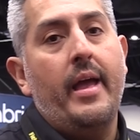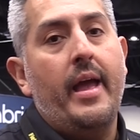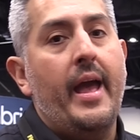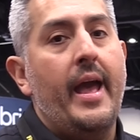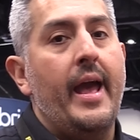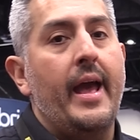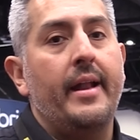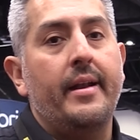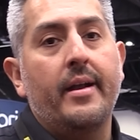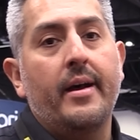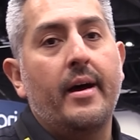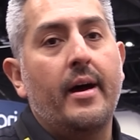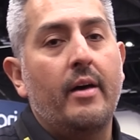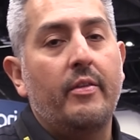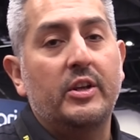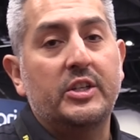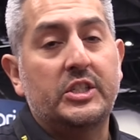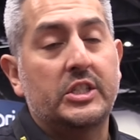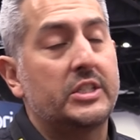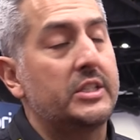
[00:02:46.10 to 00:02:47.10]
and
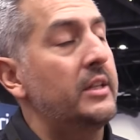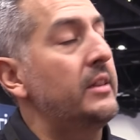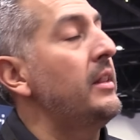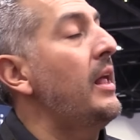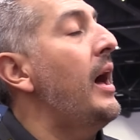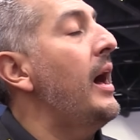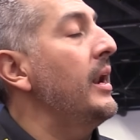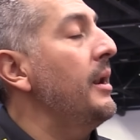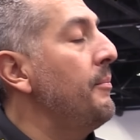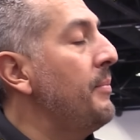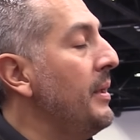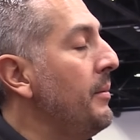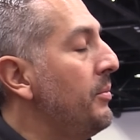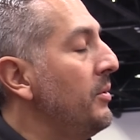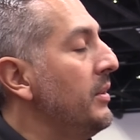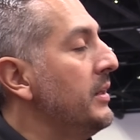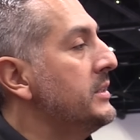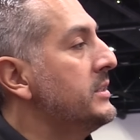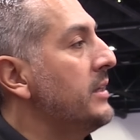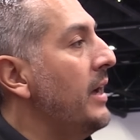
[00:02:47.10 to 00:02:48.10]
there's just a lot of
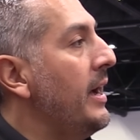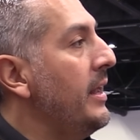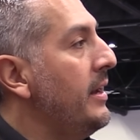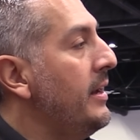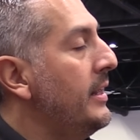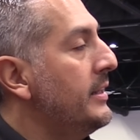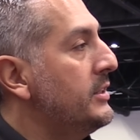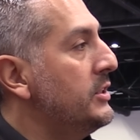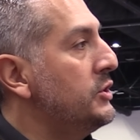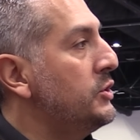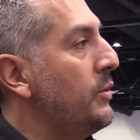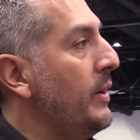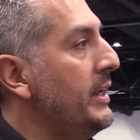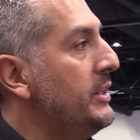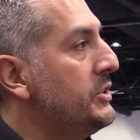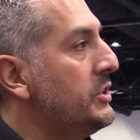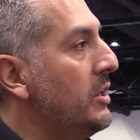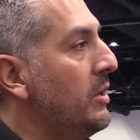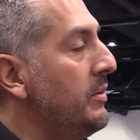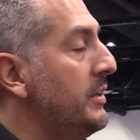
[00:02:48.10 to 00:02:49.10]
people excited at the
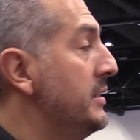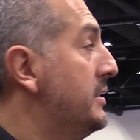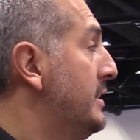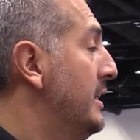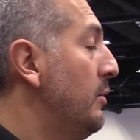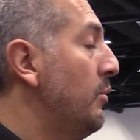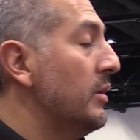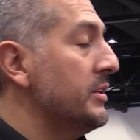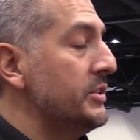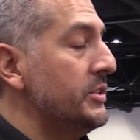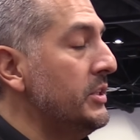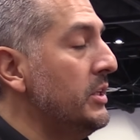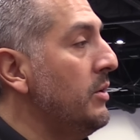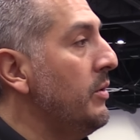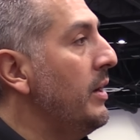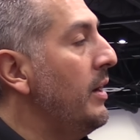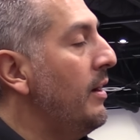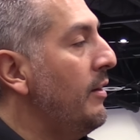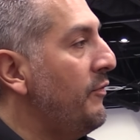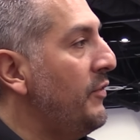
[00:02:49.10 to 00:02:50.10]
trade show to see what's
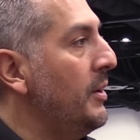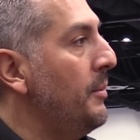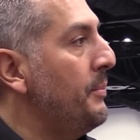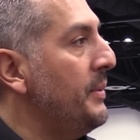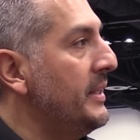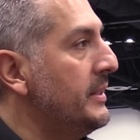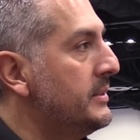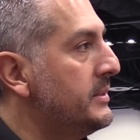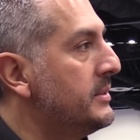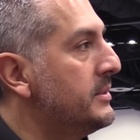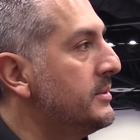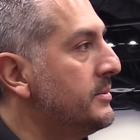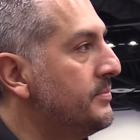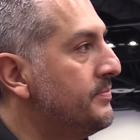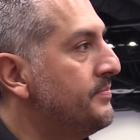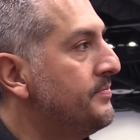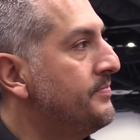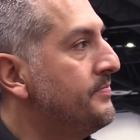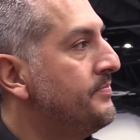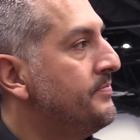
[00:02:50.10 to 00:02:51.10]
new here at Fieldpiece.
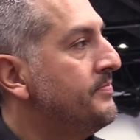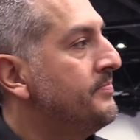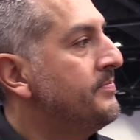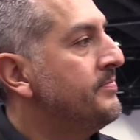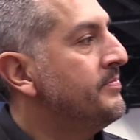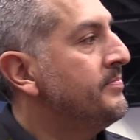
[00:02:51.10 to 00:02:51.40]
Cool.